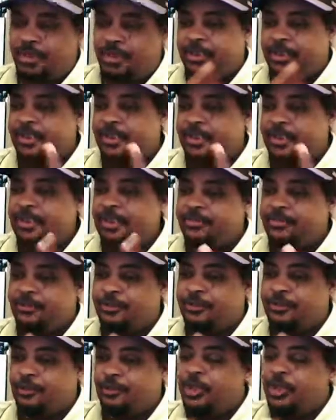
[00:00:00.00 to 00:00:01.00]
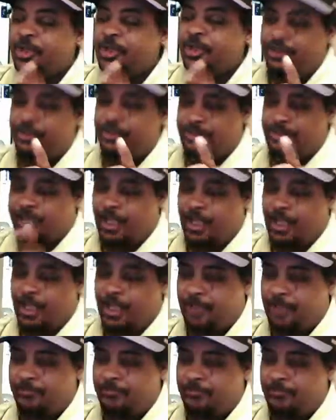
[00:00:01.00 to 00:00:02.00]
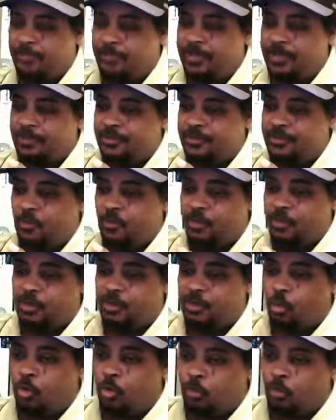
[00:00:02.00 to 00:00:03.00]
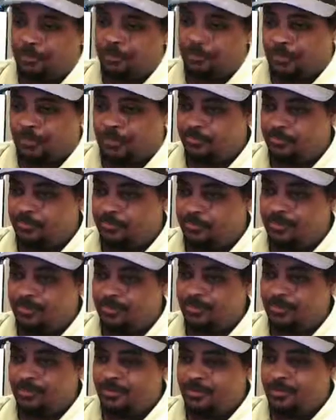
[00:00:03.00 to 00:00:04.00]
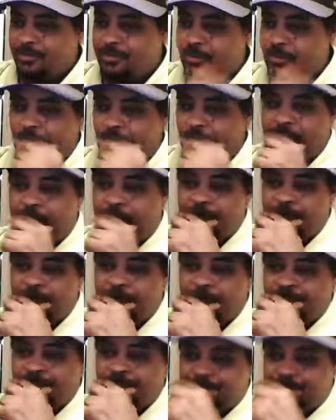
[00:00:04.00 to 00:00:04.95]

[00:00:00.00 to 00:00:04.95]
And the easier your time is going to go with them. Okay?